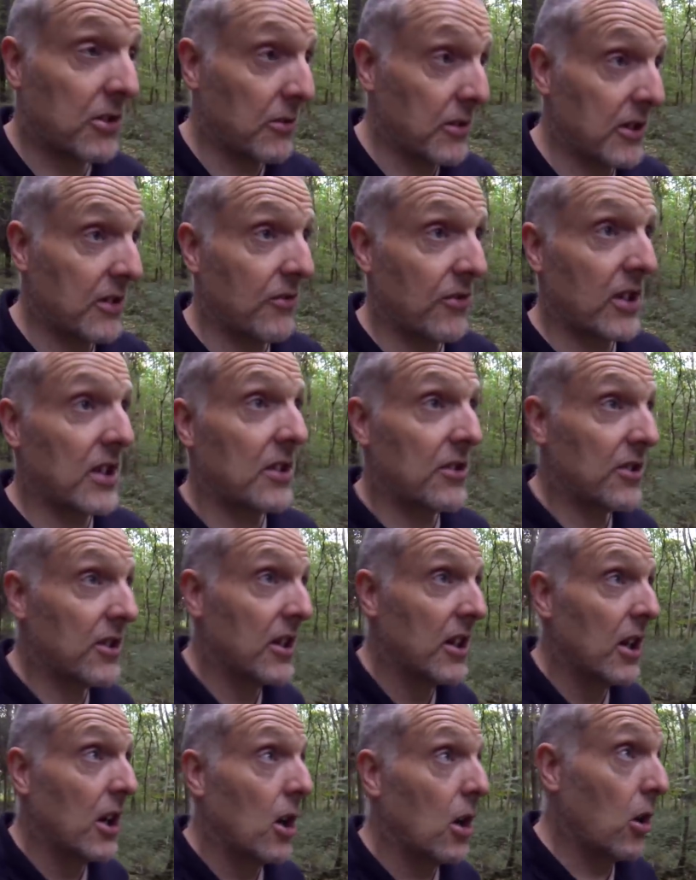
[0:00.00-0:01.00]
doing the vids.
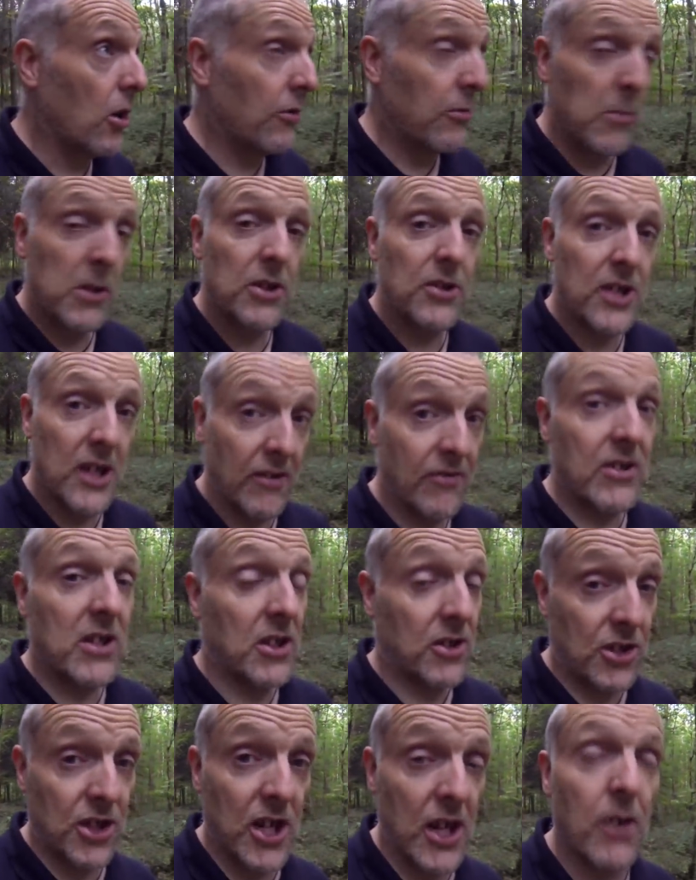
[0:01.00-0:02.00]
I've missed having
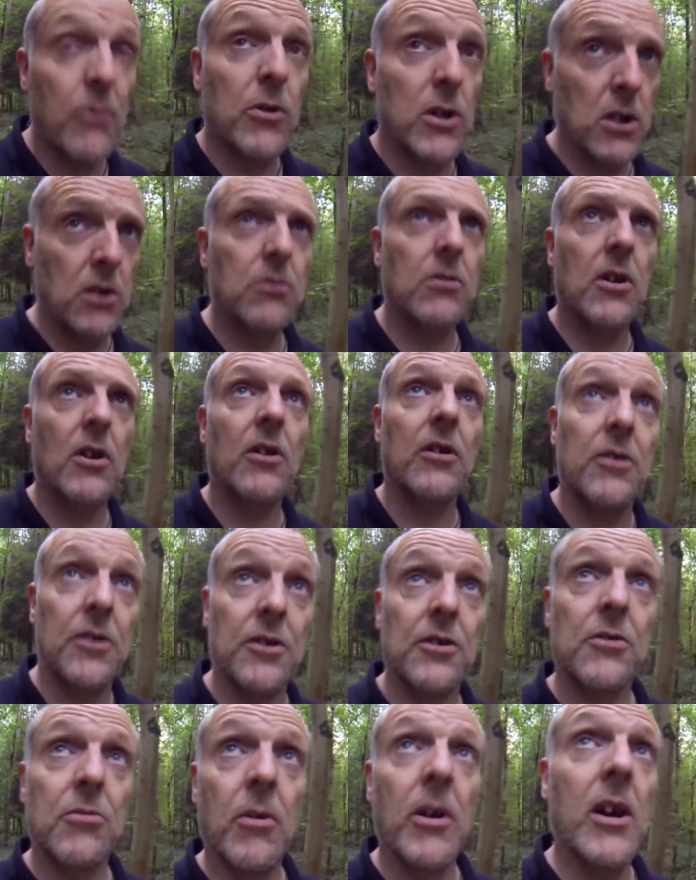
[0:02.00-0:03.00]
a chat with you guys
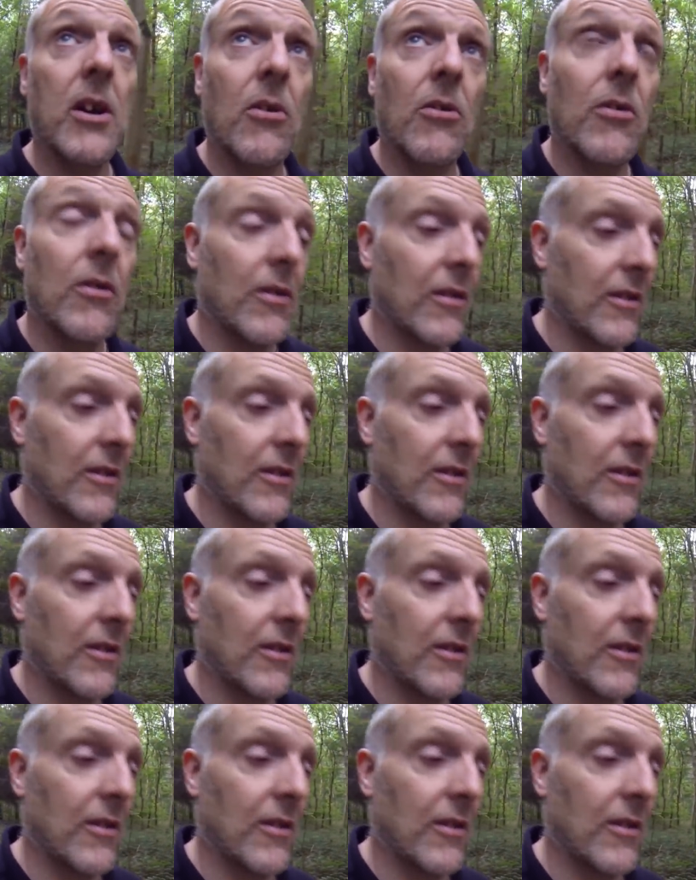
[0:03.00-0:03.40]
as well.